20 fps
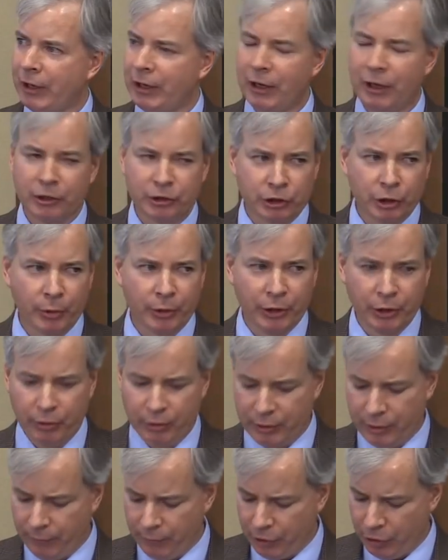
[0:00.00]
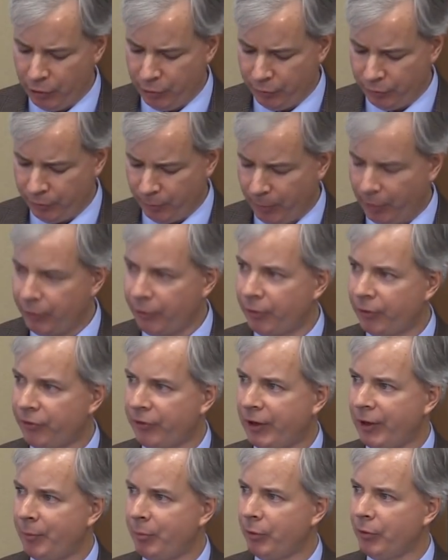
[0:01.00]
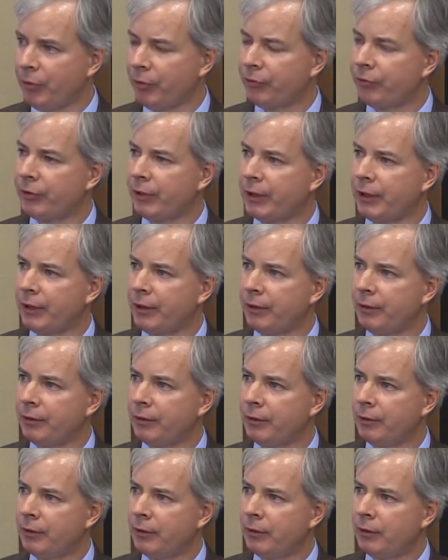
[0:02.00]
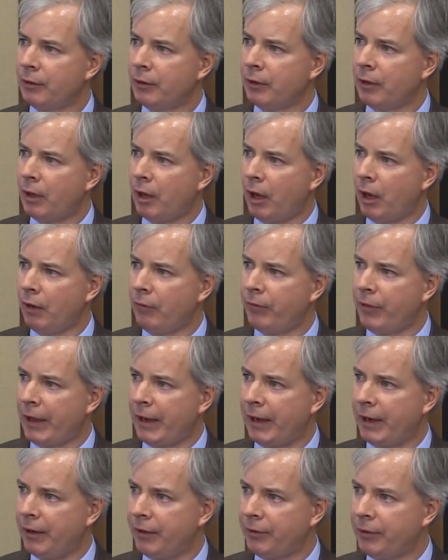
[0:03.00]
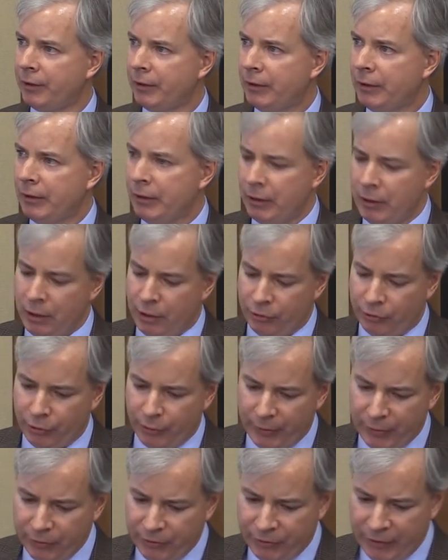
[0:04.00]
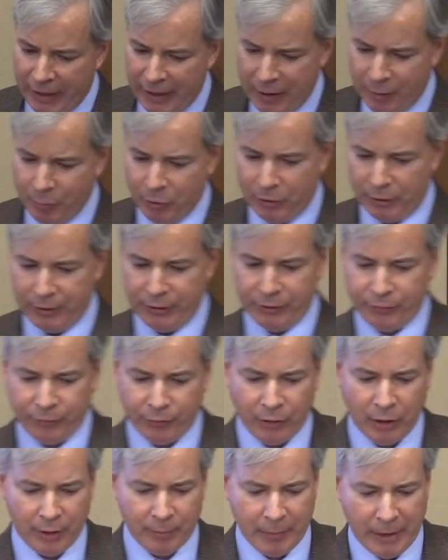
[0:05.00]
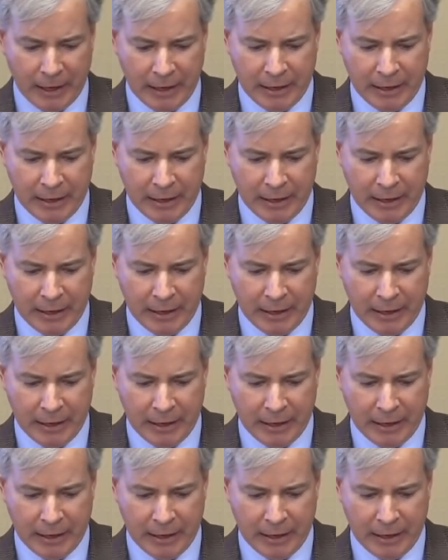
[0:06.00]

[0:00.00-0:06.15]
giving you some other examples of that. So this table is from